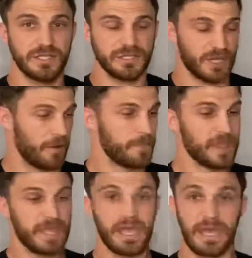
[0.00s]
So
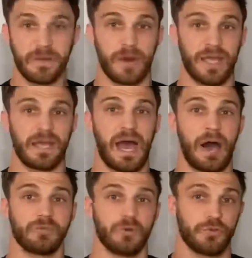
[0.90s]
anyway,
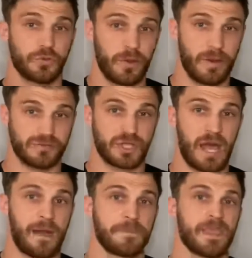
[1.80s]
I'll do 3 reps
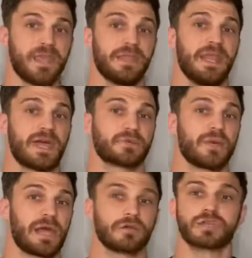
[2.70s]
shy. The next
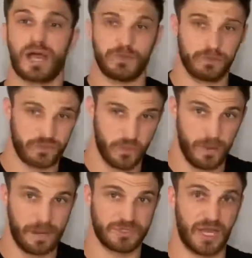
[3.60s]
week I'll try to do 2
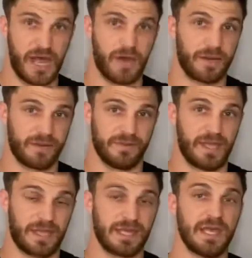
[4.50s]
reps shy on
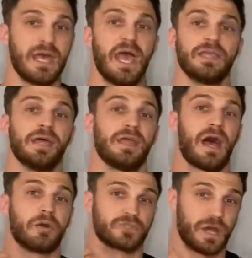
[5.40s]
everything. And then
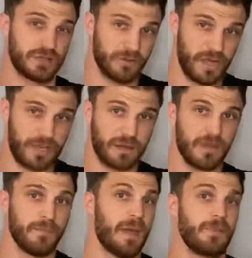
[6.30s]
I'll try to do like
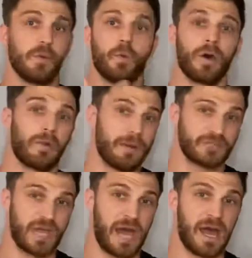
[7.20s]
maybe 1 rep
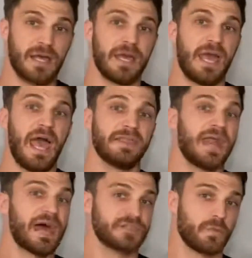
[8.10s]
shy. And then
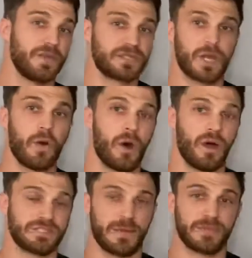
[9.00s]
as the weeks go
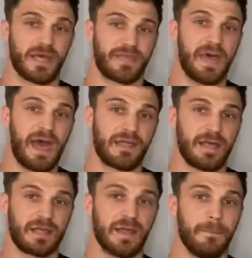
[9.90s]
on, something like that,
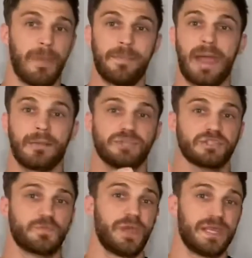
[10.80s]
like maybe I'm
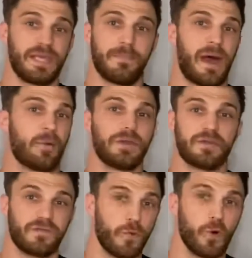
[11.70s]
just beating it by week
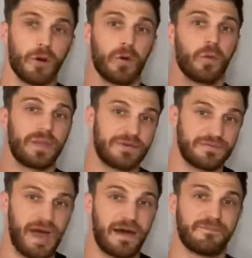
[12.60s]
4 or week
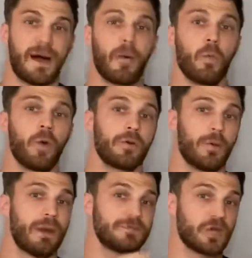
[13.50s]
5 by 1
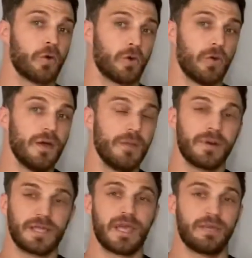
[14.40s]
rep total.
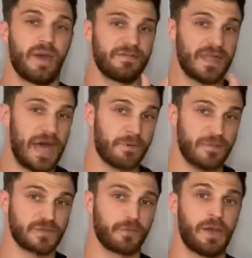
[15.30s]
But again, you have 9
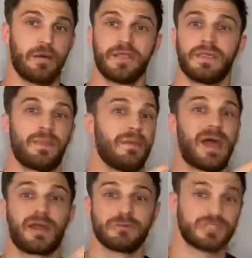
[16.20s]
reps to play with, and maybe
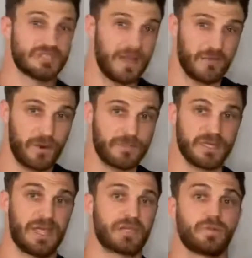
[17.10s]
I go 7 reps the
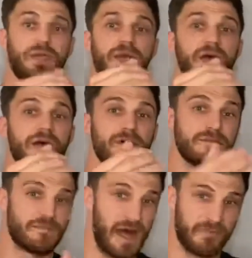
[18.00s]
next week,
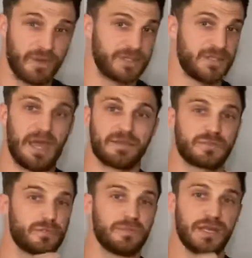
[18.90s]
5 reps the
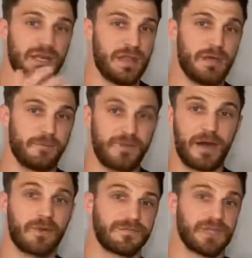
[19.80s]

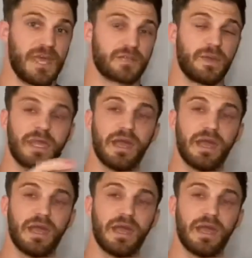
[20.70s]
next week.